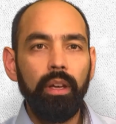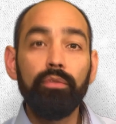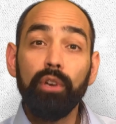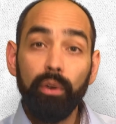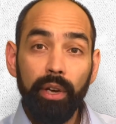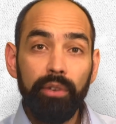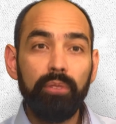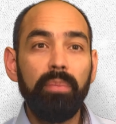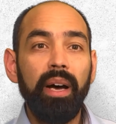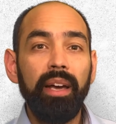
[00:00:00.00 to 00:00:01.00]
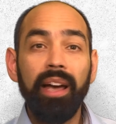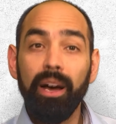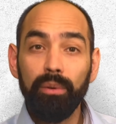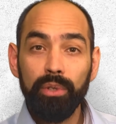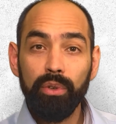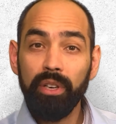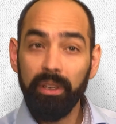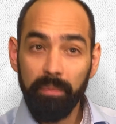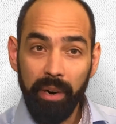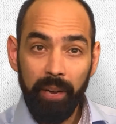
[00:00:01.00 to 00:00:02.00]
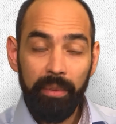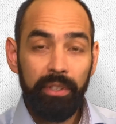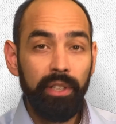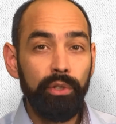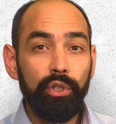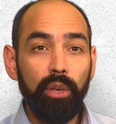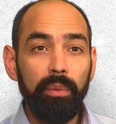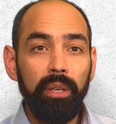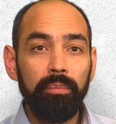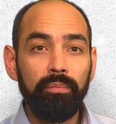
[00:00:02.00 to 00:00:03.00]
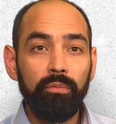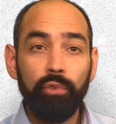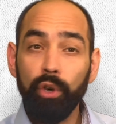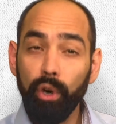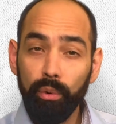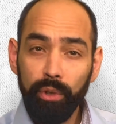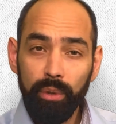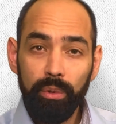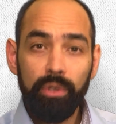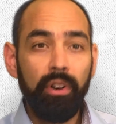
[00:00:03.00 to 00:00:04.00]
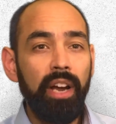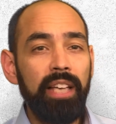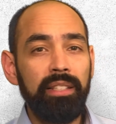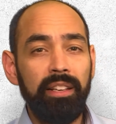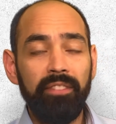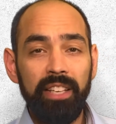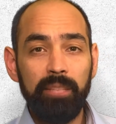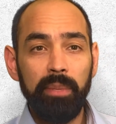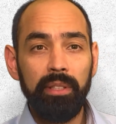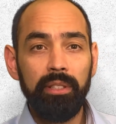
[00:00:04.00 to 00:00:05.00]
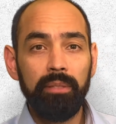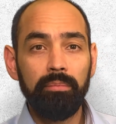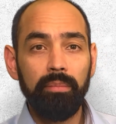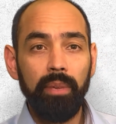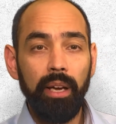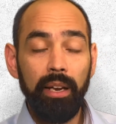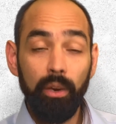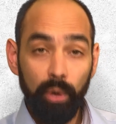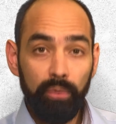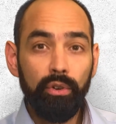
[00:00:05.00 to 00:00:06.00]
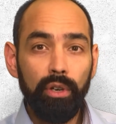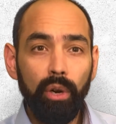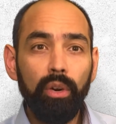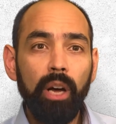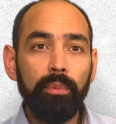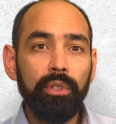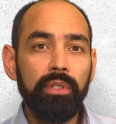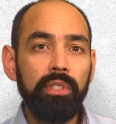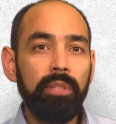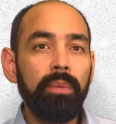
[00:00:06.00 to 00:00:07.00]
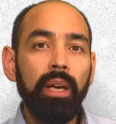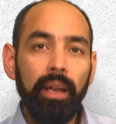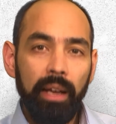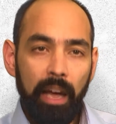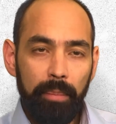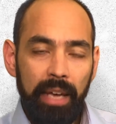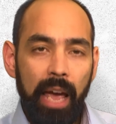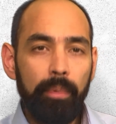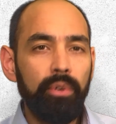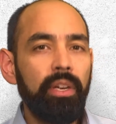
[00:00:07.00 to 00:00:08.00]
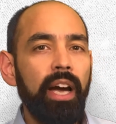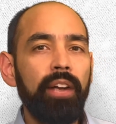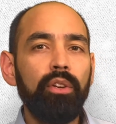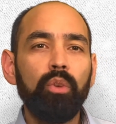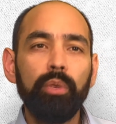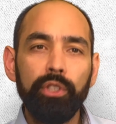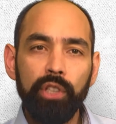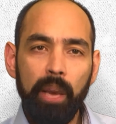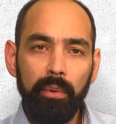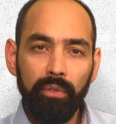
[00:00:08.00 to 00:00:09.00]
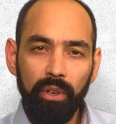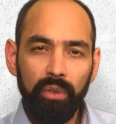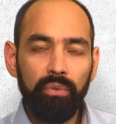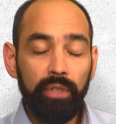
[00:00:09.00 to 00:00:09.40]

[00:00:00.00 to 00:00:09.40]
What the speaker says: If you're looking to buy a house or an apartment here in Germany for own use or as an investment and are looking for loan options, I'd be happy to guide you on which type of loan